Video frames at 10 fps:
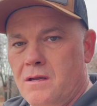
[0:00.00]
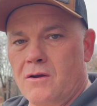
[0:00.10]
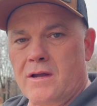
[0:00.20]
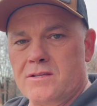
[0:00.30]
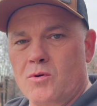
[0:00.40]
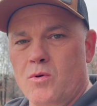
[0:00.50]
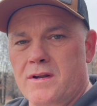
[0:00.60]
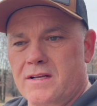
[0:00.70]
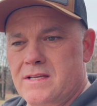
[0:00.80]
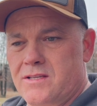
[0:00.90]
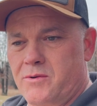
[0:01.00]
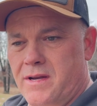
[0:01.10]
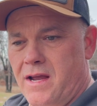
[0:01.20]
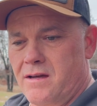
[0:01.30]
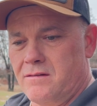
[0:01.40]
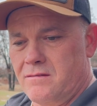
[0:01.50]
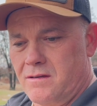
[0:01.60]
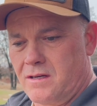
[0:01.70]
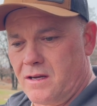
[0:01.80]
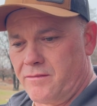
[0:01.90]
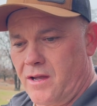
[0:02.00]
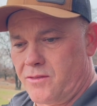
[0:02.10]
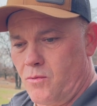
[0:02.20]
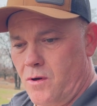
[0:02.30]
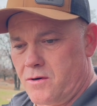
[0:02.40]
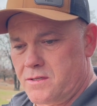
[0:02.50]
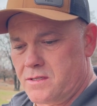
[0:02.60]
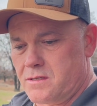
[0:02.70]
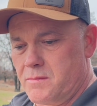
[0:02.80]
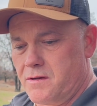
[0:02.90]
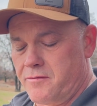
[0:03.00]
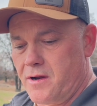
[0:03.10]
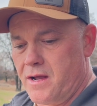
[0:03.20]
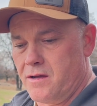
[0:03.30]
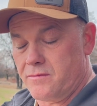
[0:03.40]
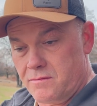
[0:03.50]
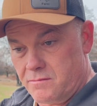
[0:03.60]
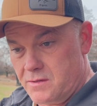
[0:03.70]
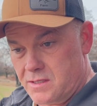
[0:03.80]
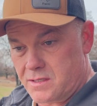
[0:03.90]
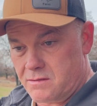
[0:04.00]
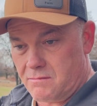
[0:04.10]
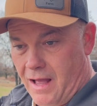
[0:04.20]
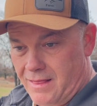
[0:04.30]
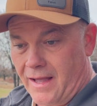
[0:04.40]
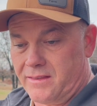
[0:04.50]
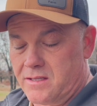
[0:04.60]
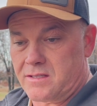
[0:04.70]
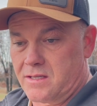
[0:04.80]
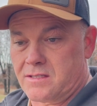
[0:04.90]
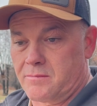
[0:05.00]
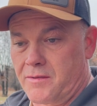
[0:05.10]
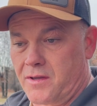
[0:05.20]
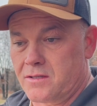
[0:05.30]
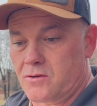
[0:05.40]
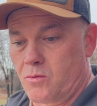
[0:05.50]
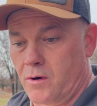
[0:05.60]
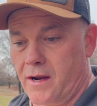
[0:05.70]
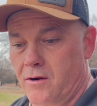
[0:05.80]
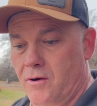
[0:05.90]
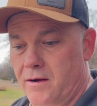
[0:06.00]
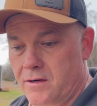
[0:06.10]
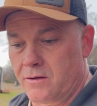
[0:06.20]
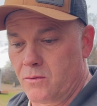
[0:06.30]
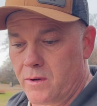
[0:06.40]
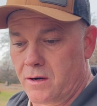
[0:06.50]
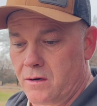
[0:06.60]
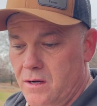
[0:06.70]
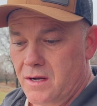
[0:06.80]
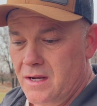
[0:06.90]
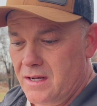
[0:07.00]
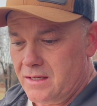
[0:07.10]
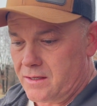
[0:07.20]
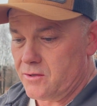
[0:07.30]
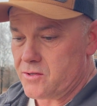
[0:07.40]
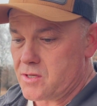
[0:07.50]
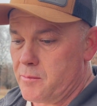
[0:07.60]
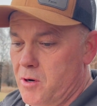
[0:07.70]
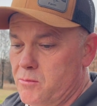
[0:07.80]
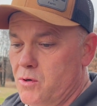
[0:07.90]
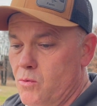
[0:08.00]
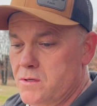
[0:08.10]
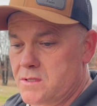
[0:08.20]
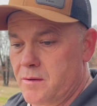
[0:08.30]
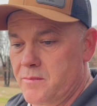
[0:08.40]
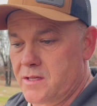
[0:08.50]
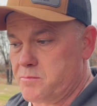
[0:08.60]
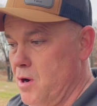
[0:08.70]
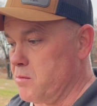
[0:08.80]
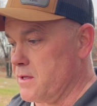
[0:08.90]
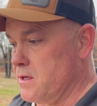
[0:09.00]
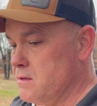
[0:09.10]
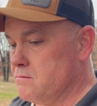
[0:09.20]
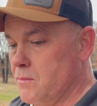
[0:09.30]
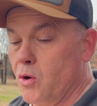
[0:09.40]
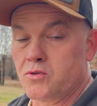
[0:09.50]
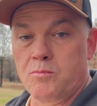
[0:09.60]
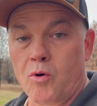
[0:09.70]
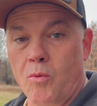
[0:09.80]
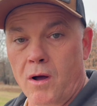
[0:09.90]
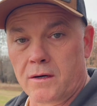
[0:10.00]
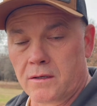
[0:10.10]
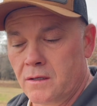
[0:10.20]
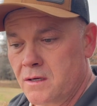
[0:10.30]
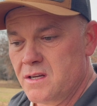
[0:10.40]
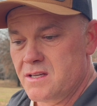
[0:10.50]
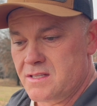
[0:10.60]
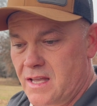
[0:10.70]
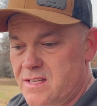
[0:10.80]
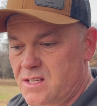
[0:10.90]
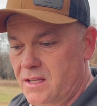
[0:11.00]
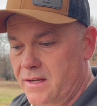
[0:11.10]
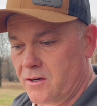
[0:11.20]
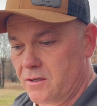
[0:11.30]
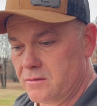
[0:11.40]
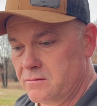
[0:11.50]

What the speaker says: Okay, so one accessory down. I've got the water system in for now. I like this system. I think it's going to work out great during the winter. During the summer, I'm going to want something that's probably holds more water, stays cleaner.